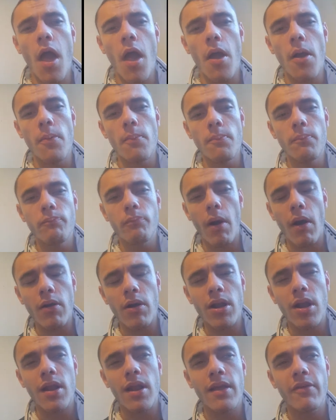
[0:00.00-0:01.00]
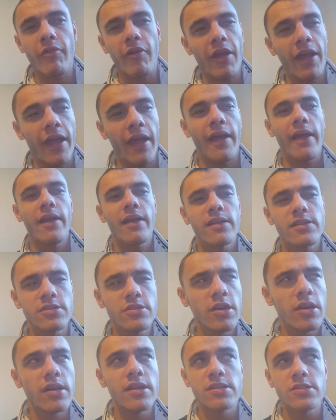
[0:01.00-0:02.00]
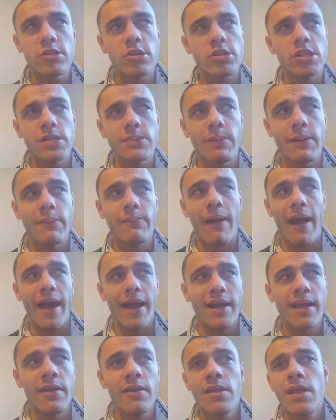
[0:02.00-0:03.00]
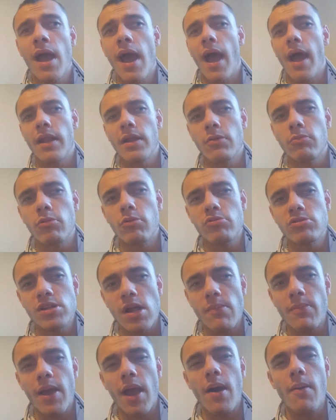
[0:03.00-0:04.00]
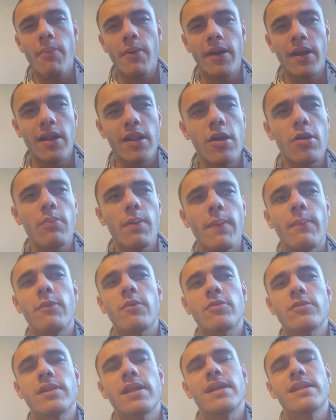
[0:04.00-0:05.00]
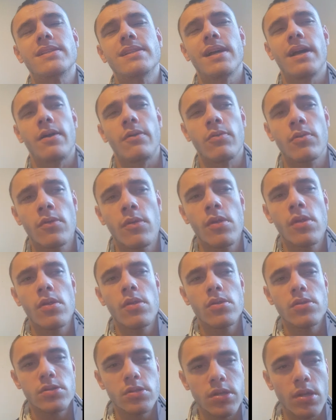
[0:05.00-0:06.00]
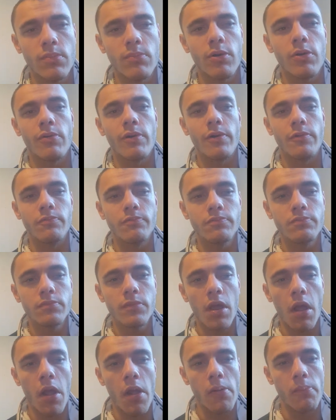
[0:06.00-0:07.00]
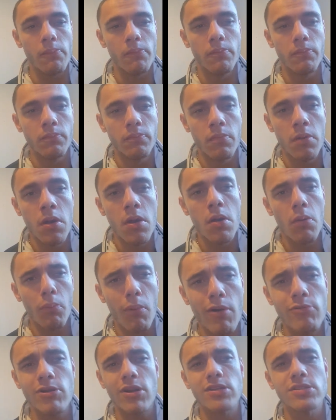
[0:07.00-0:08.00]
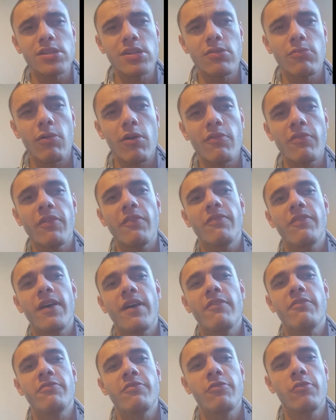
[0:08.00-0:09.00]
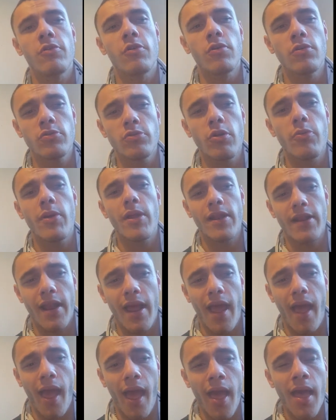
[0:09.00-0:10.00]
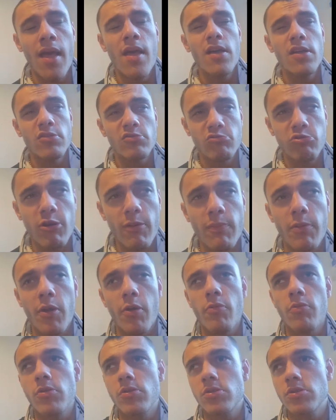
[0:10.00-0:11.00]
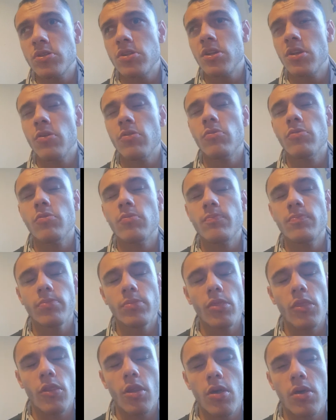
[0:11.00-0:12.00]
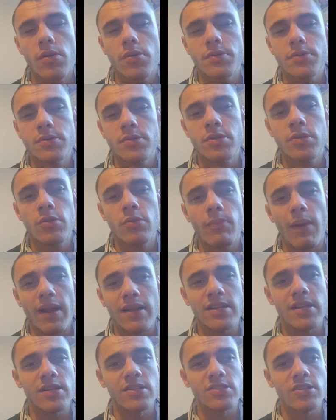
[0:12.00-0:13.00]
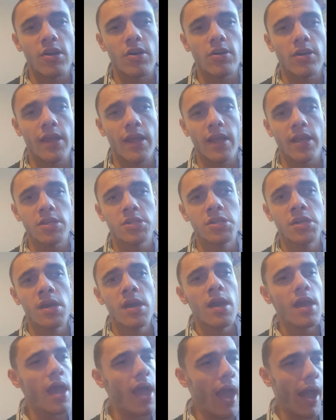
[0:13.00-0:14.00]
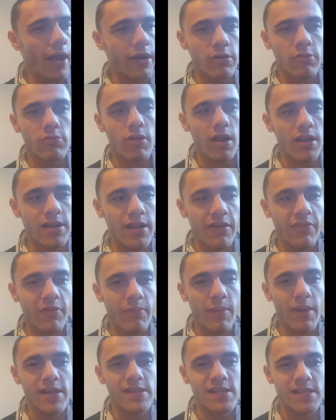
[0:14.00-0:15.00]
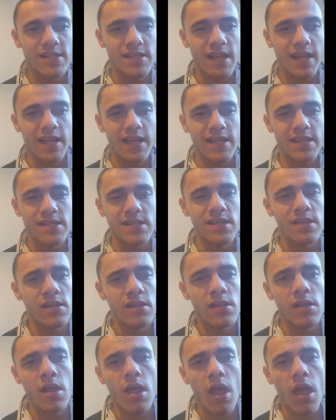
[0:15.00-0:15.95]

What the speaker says: But I'm gonna leave it here. It's good to be back, and I will sum it up in a little bit more detail tomorrow. Well done to the Watford fans for doing their tribute to Matija Sarkic, and all that's left for me to say is,